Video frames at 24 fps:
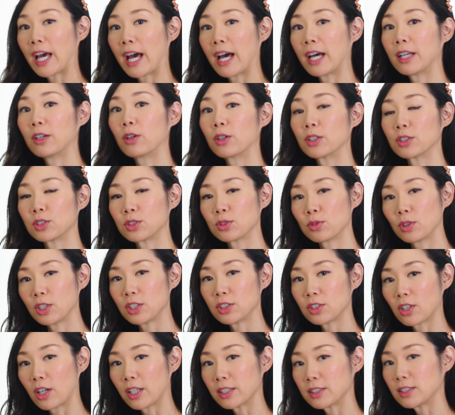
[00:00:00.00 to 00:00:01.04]
add our soy
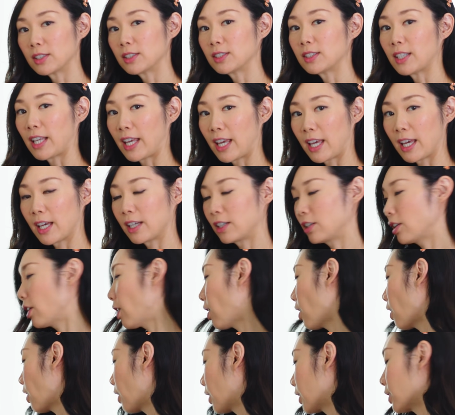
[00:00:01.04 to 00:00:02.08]
sauces and
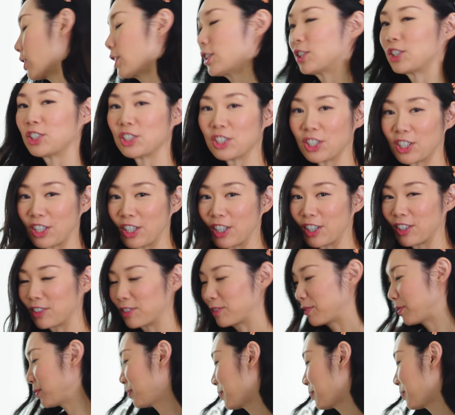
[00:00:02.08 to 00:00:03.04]
our sugar.